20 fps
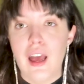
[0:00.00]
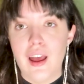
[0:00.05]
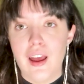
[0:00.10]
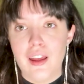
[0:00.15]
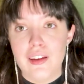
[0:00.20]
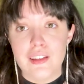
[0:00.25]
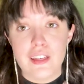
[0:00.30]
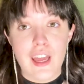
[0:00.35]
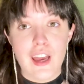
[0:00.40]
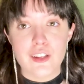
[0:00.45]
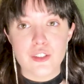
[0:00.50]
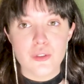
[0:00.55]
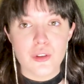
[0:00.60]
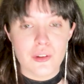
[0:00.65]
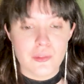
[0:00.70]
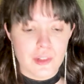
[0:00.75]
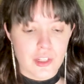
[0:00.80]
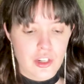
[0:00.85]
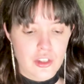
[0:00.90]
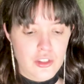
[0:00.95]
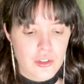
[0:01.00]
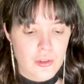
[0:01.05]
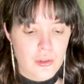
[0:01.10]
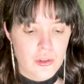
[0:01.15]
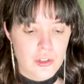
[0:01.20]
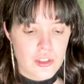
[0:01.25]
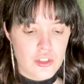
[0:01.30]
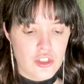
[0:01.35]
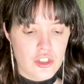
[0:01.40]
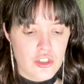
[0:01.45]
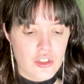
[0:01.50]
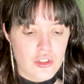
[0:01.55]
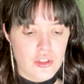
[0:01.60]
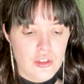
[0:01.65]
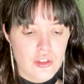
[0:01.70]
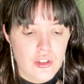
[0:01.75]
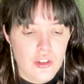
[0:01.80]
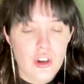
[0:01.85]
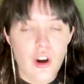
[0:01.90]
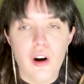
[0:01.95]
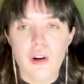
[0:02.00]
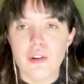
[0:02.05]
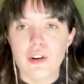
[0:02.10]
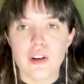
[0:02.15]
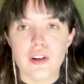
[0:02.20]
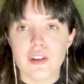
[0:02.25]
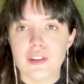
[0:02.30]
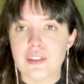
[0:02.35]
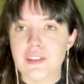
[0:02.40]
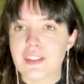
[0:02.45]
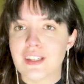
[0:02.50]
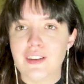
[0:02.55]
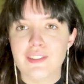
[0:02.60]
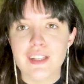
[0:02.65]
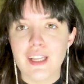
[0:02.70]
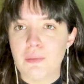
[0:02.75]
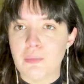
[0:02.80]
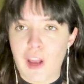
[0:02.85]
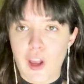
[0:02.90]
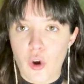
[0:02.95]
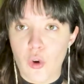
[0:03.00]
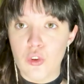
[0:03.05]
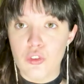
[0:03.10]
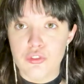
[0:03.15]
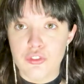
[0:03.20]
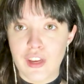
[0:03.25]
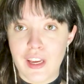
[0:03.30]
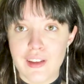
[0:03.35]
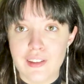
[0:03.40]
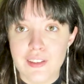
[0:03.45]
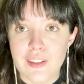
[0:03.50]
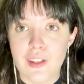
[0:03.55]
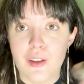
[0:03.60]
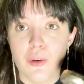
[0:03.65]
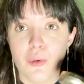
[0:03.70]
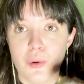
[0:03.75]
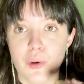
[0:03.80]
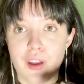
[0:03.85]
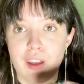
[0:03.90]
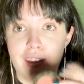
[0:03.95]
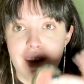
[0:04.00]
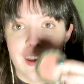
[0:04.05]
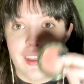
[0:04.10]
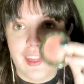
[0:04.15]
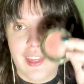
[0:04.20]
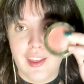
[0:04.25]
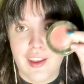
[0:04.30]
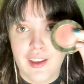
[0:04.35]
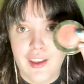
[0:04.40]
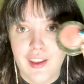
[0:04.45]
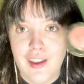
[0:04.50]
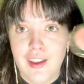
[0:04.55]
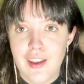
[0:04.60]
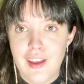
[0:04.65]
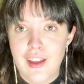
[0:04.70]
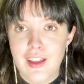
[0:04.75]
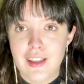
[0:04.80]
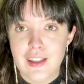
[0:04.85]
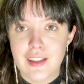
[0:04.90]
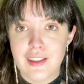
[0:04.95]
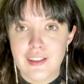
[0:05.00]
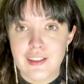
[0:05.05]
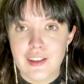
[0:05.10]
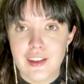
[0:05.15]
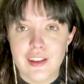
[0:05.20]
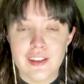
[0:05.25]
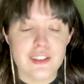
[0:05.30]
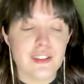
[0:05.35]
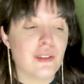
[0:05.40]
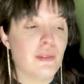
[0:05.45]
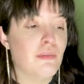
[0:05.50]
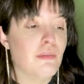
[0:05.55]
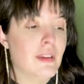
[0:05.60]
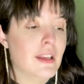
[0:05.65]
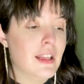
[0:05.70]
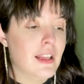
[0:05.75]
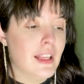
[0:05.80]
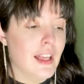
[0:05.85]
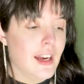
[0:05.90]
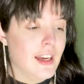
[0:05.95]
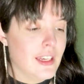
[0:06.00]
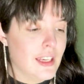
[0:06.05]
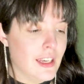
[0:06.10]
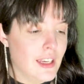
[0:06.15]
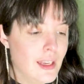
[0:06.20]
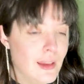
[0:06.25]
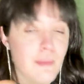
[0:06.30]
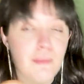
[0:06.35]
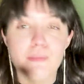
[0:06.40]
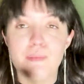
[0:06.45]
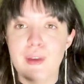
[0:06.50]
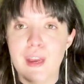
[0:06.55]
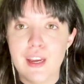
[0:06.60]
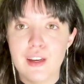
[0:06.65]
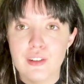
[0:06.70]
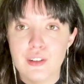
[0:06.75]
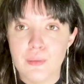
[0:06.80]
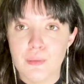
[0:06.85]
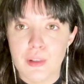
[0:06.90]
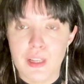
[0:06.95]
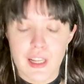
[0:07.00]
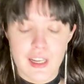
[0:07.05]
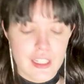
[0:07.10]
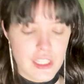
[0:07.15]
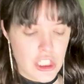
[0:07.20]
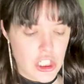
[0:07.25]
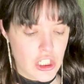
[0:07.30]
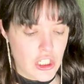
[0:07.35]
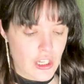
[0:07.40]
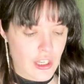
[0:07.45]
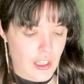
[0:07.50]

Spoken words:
next what I'm gonna do is just cover kind of like my whole face with this Milani Baked Blush.